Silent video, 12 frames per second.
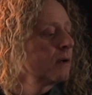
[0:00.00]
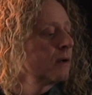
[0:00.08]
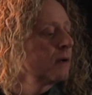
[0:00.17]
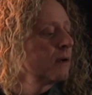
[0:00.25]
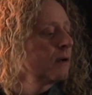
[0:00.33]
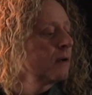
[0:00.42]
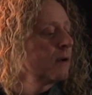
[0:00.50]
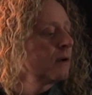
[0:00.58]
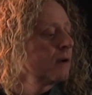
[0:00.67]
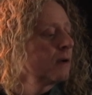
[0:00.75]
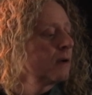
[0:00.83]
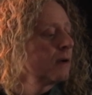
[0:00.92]

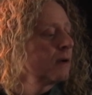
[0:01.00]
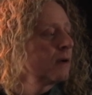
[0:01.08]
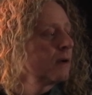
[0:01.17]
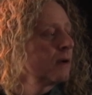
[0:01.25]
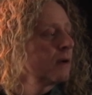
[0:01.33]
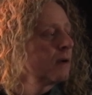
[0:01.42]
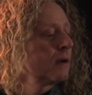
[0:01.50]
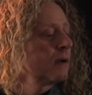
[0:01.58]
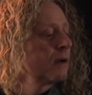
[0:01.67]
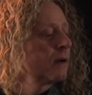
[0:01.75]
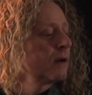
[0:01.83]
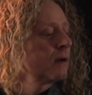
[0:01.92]

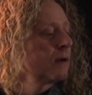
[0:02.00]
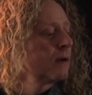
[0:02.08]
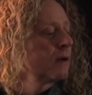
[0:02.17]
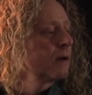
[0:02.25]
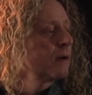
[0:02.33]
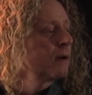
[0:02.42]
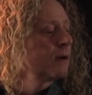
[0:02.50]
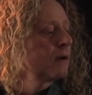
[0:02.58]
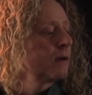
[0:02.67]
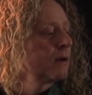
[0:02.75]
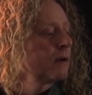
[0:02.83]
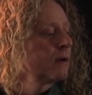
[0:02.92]

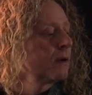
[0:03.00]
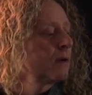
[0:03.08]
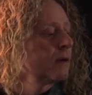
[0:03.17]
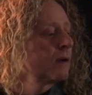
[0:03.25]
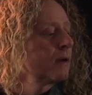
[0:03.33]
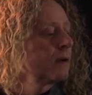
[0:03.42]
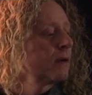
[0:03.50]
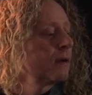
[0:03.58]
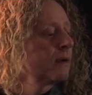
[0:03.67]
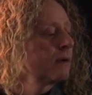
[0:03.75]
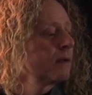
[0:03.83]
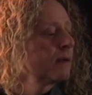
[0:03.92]

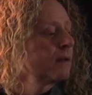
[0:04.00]
(silent)